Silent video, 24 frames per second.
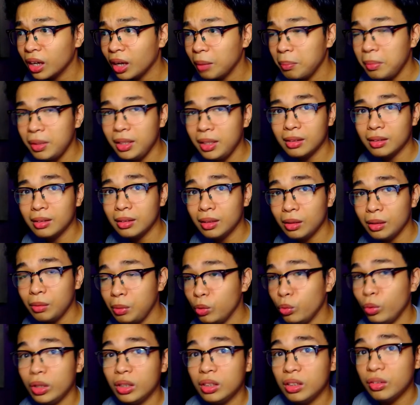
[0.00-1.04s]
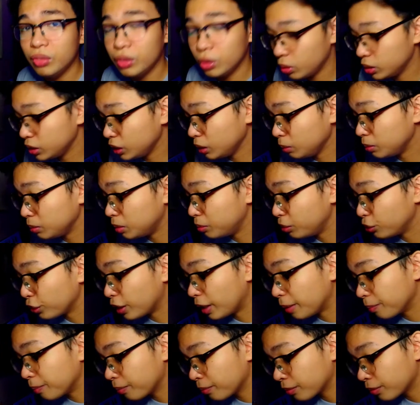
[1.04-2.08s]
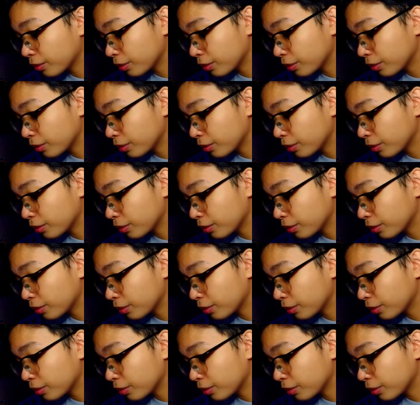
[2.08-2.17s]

I mean, it'll be weird if it wasn't bubble wrap.